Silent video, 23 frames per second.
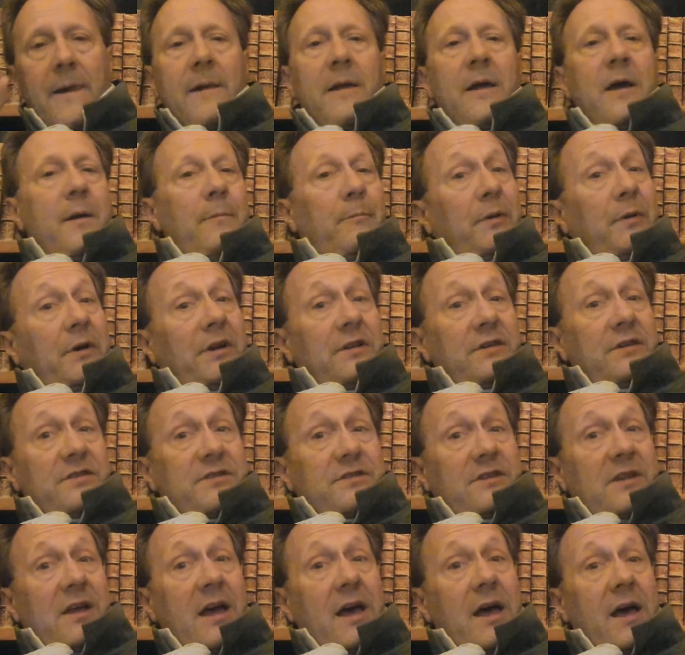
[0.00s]
but
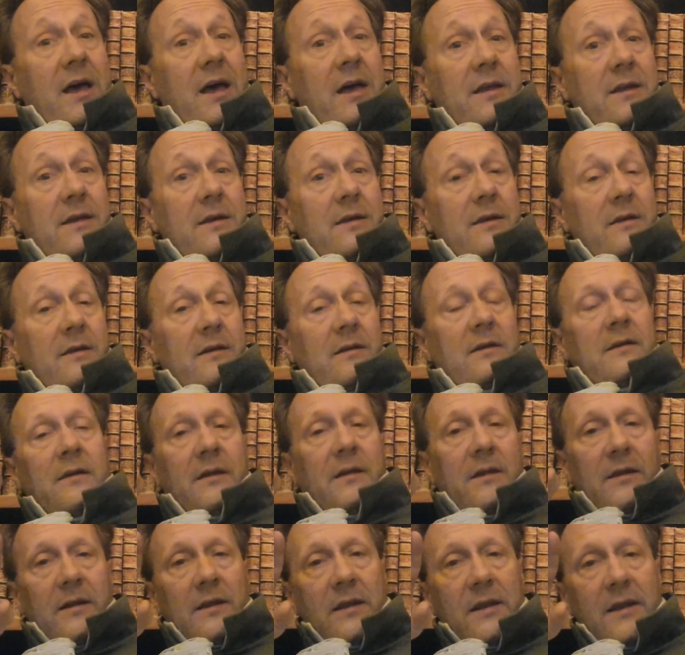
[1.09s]
instead
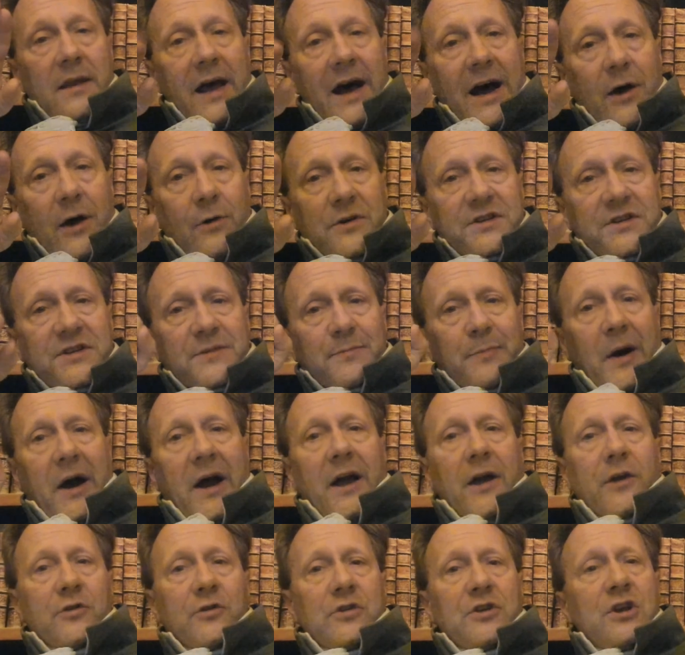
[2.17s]
now
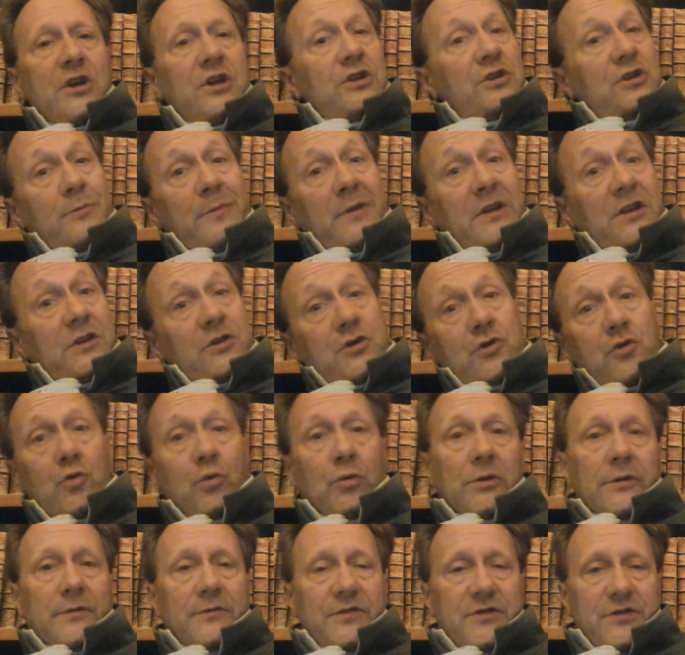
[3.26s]
aspired to be a
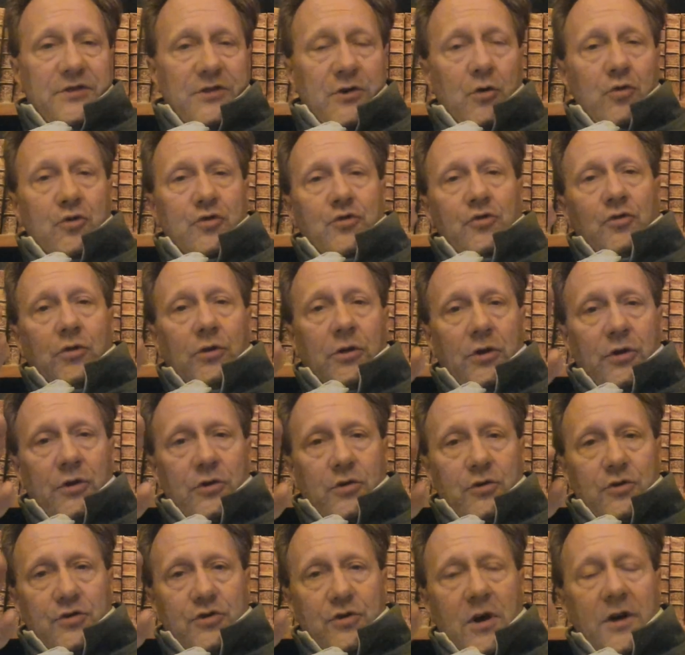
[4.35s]
tool of social
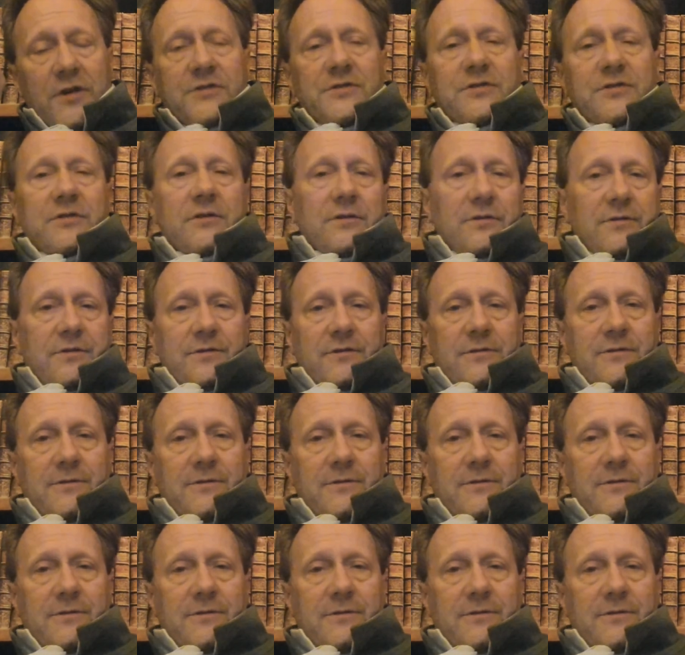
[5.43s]
justice.